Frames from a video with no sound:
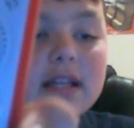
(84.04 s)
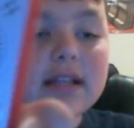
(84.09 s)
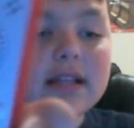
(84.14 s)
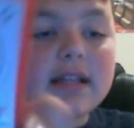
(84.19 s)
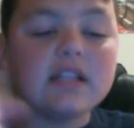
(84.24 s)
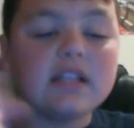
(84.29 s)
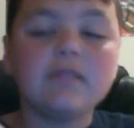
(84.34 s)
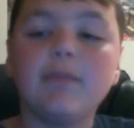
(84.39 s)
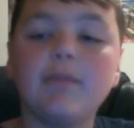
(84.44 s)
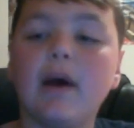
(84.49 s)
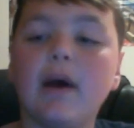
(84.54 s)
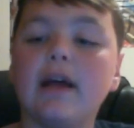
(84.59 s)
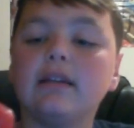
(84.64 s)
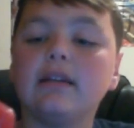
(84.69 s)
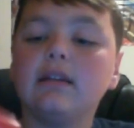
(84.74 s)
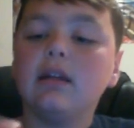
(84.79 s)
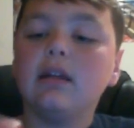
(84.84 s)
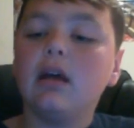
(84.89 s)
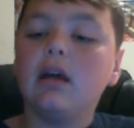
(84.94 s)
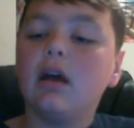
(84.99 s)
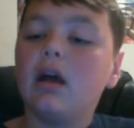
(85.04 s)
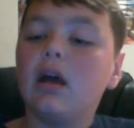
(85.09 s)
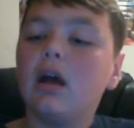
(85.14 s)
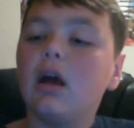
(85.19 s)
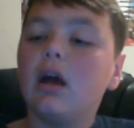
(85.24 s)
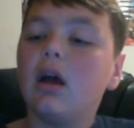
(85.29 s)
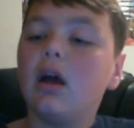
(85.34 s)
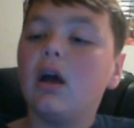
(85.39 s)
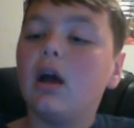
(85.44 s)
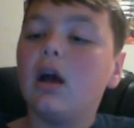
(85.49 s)
this button.
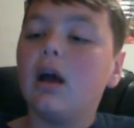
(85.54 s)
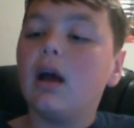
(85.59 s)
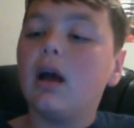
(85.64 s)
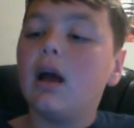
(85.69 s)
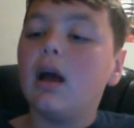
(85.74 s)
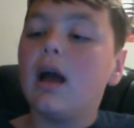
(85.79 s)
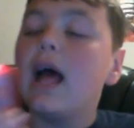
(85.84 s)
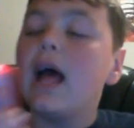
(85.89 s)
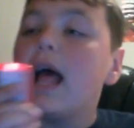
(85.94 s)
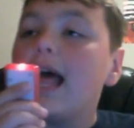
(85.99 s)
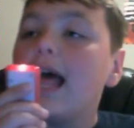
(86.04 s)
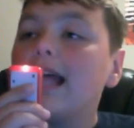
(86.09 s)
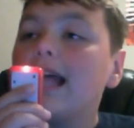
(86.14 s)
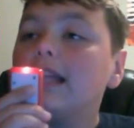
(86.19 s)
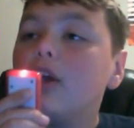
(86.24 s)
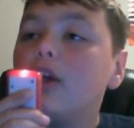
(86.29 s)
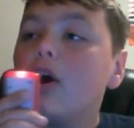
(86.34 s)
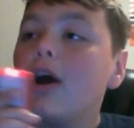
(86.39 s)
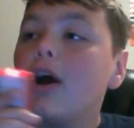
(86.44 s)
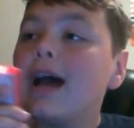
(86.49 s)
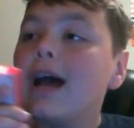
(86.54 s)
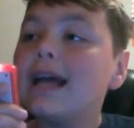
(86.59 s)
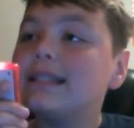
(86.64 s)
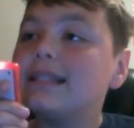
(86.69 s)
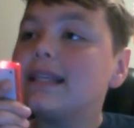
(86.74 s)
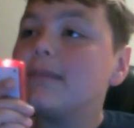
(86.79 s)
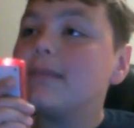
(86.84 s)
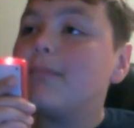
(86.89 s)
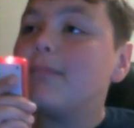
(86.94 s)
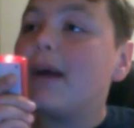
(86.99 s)
Hello,
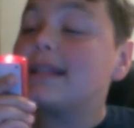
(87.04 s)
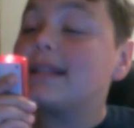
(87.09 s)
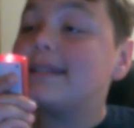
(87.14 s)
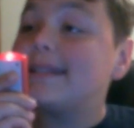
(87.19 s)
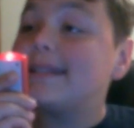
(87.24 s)
everybody.